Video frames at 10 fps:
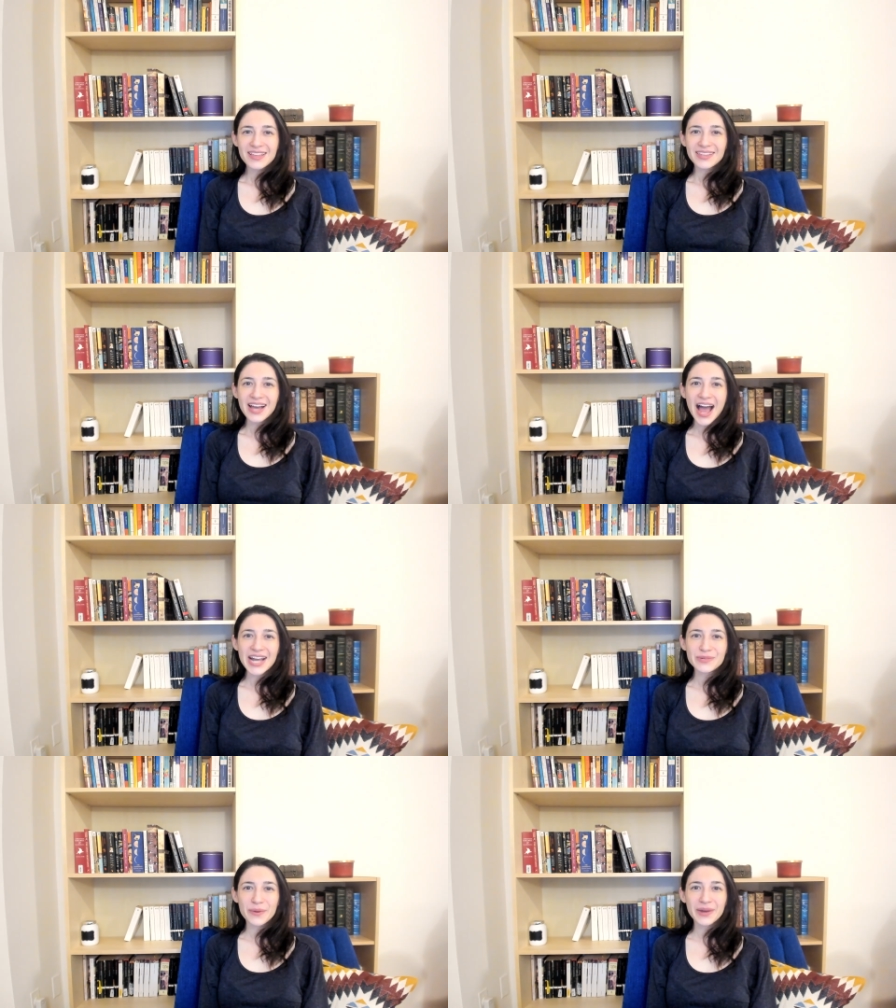the
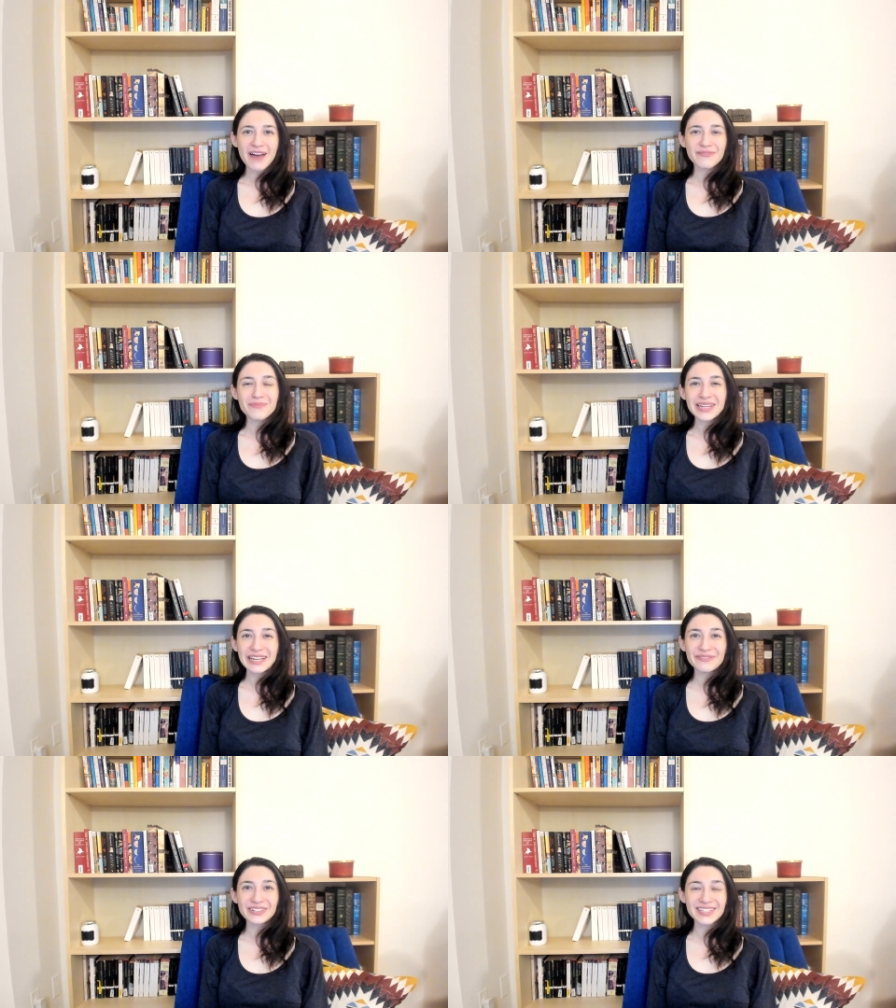kind where we have
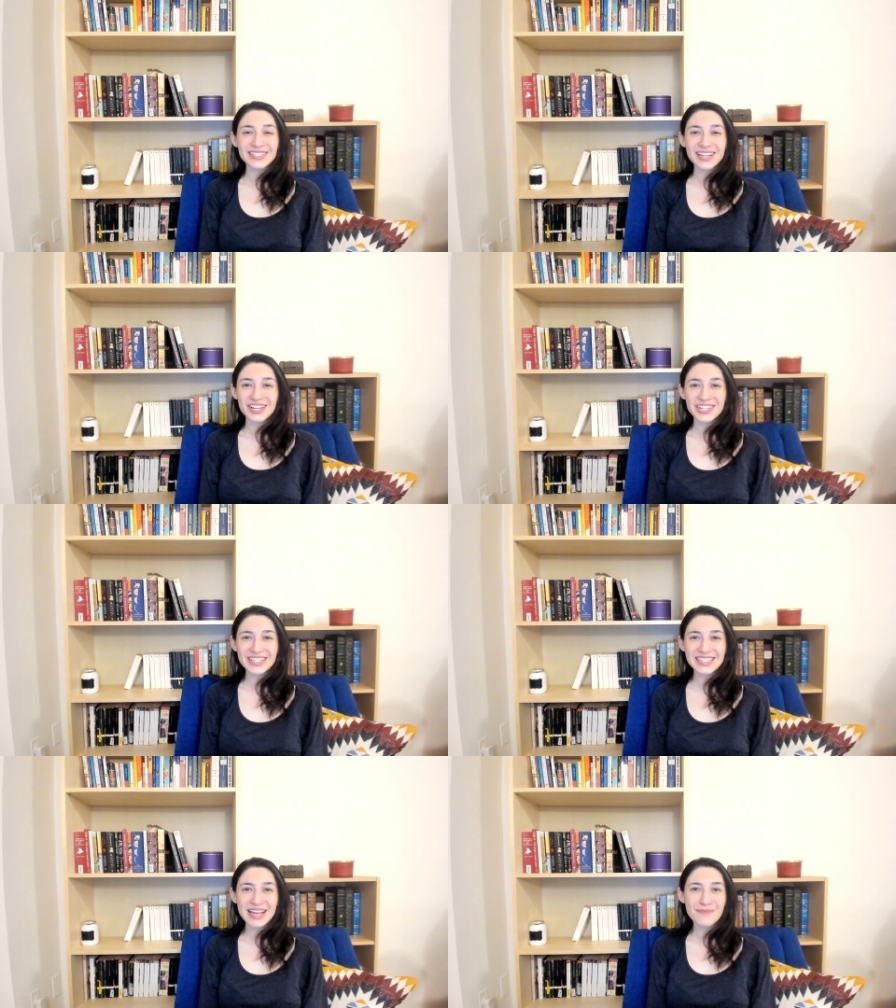meaningful
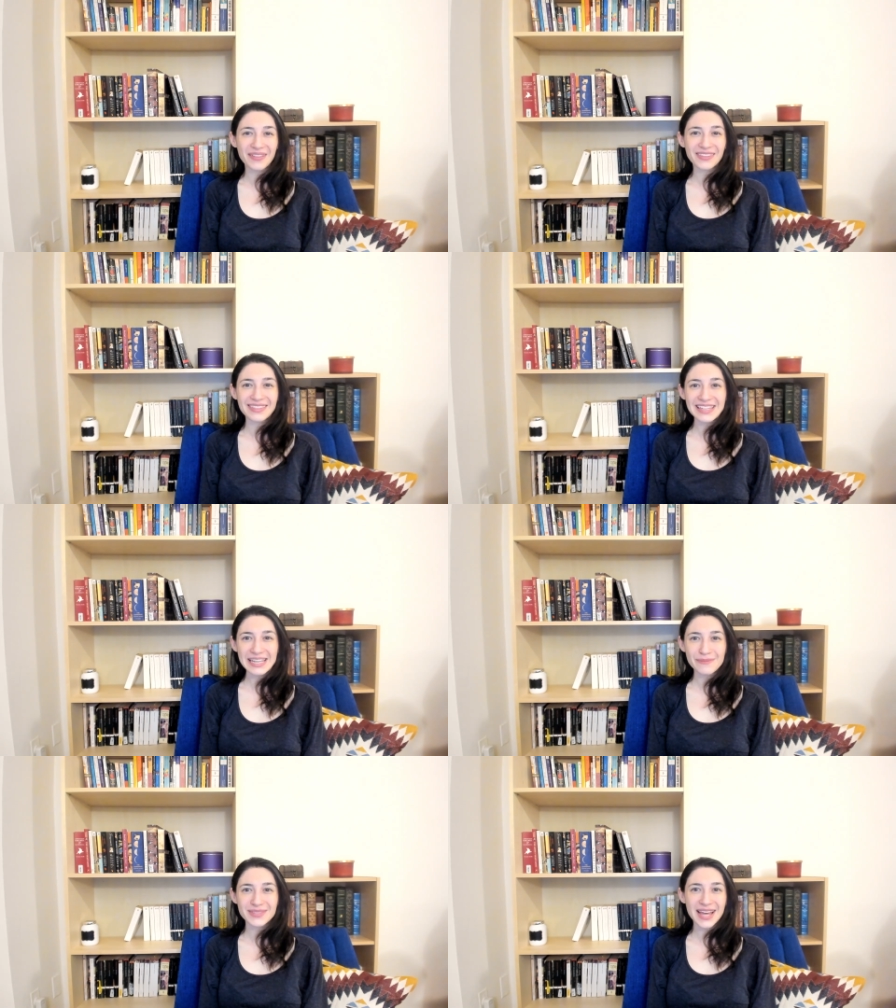discussions about the
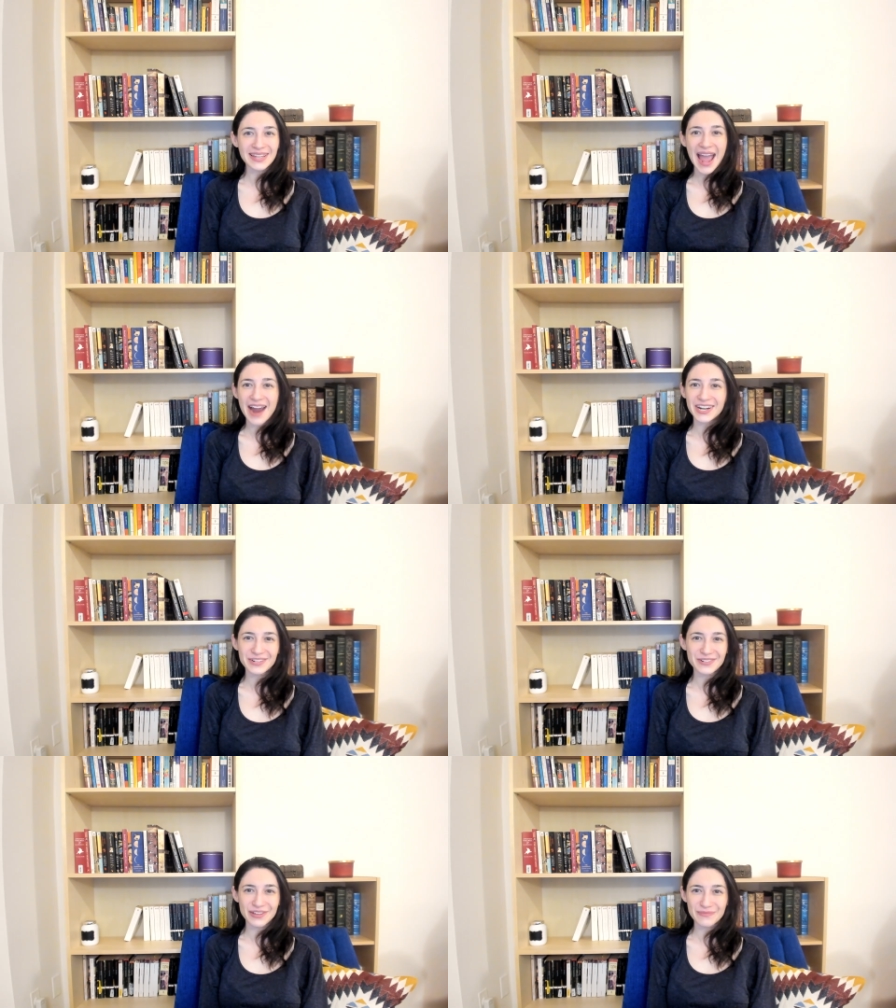themes and
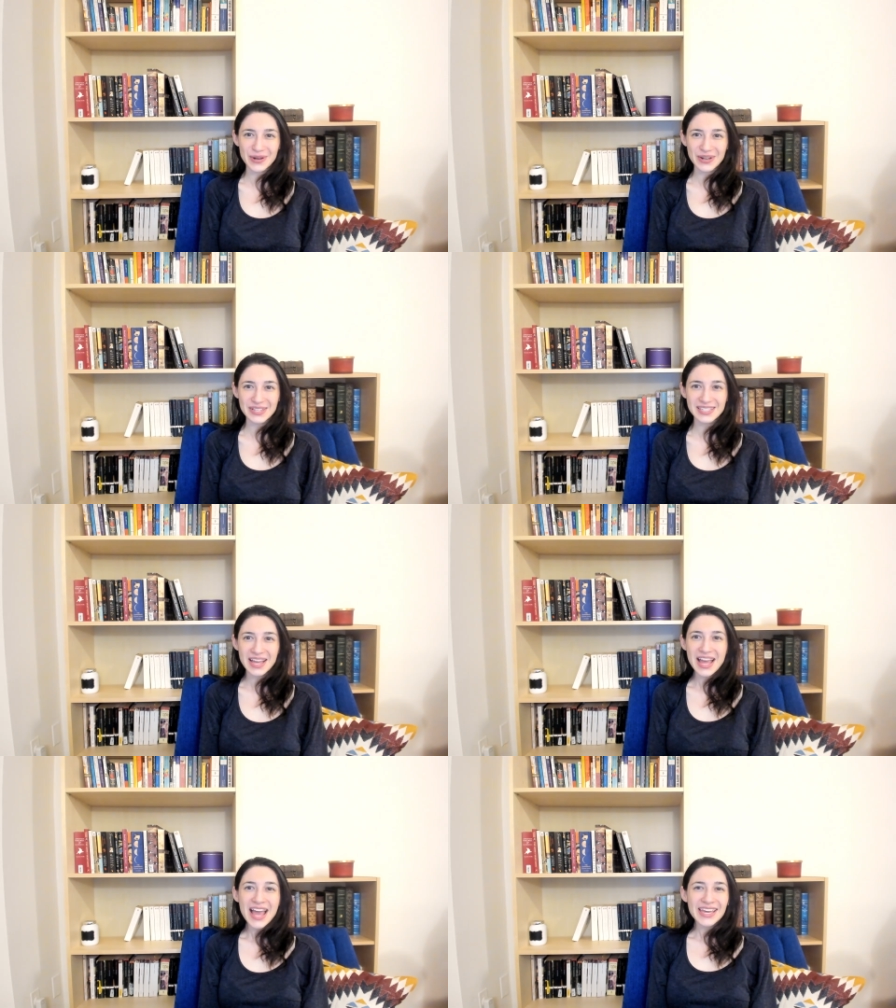characters of books,
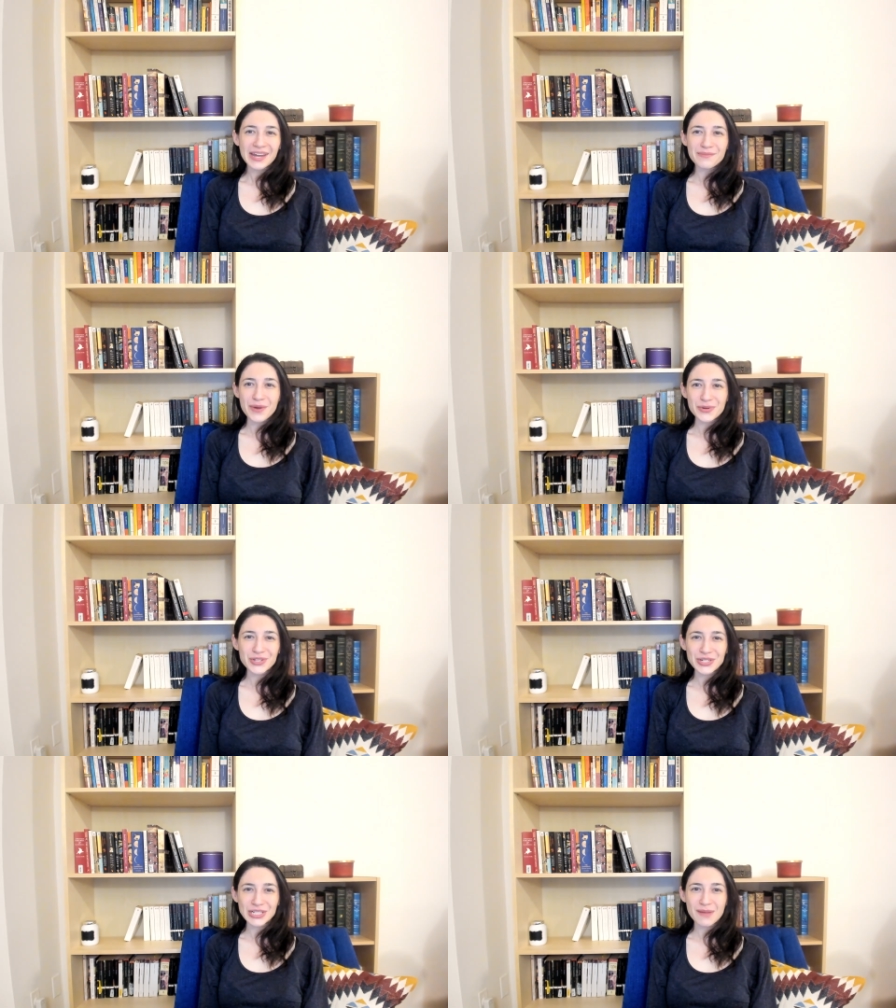get
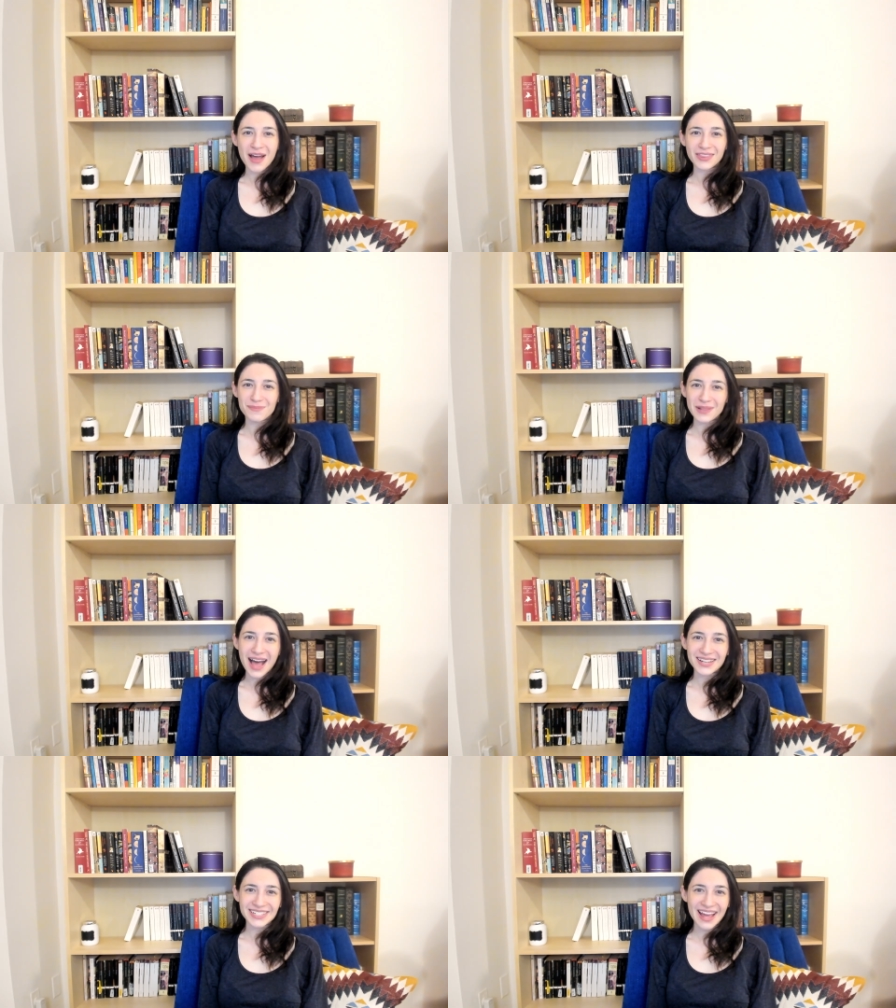emotional about the
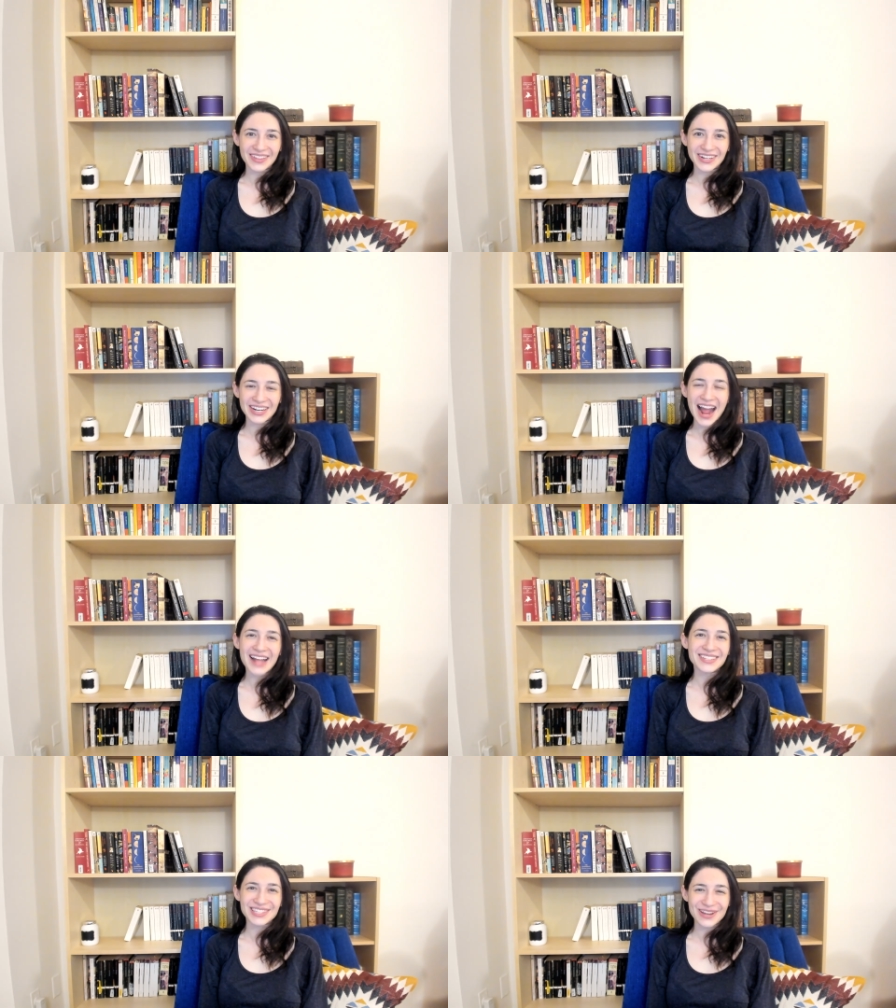plot together,
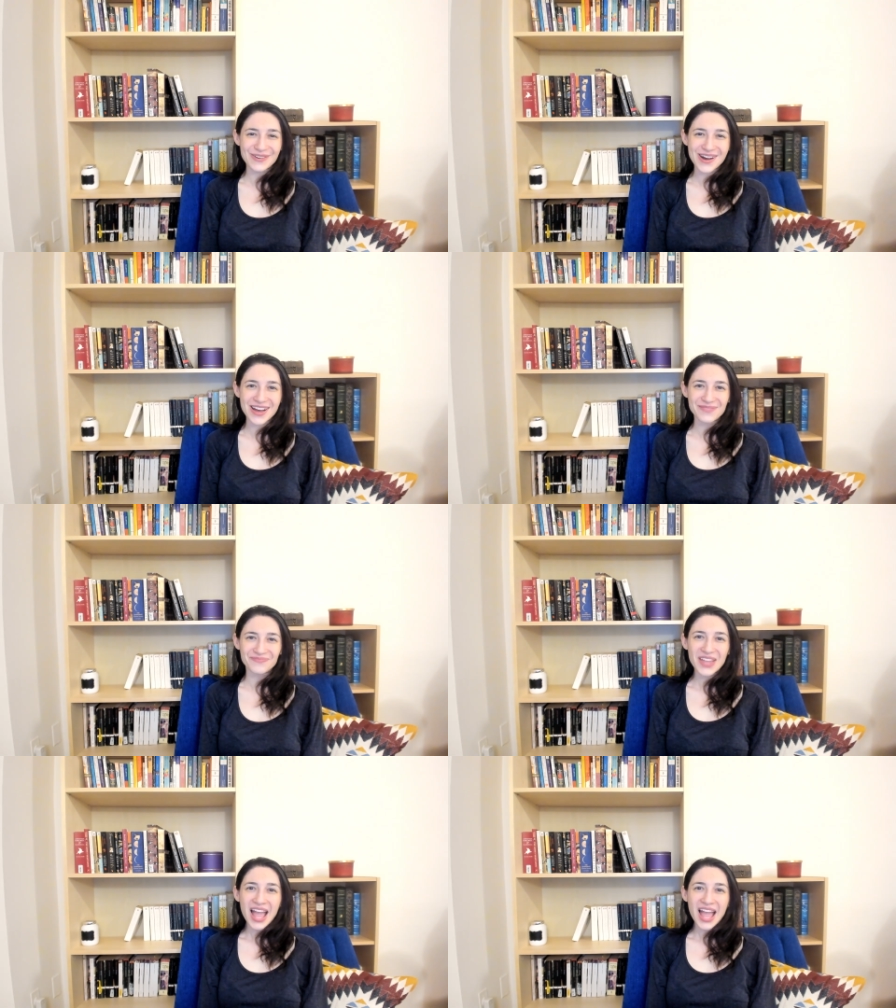and so on.